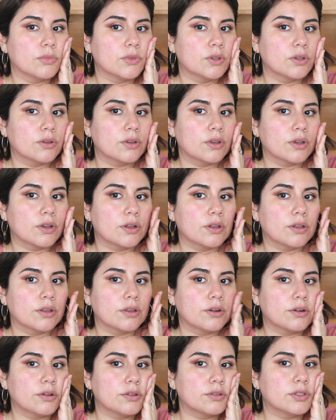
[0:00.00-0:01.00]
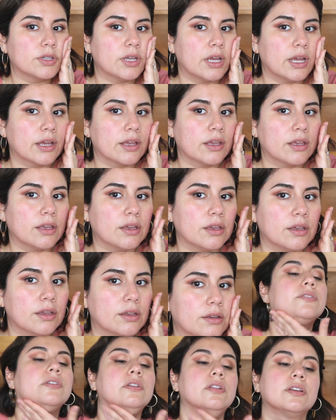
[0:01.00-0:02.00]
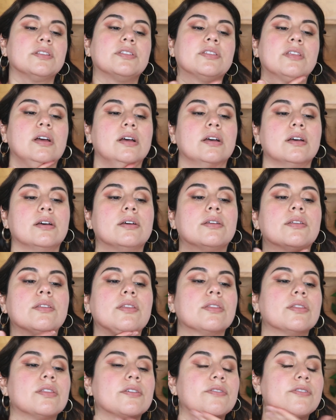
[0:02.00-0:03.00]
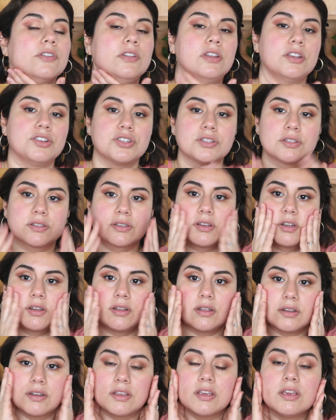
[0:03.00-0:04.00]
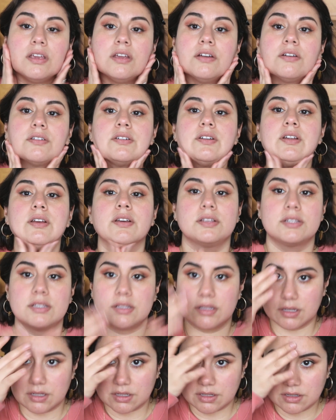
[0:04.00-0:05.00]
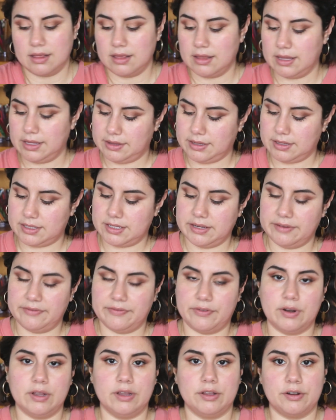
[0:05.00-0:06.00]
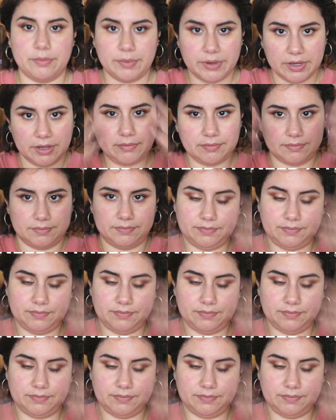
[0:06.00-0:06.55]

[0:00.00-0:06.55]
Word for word: It's like a little tacky. I feel like the, the foundation's gonna adhere nicely. Let this sit for a little bit.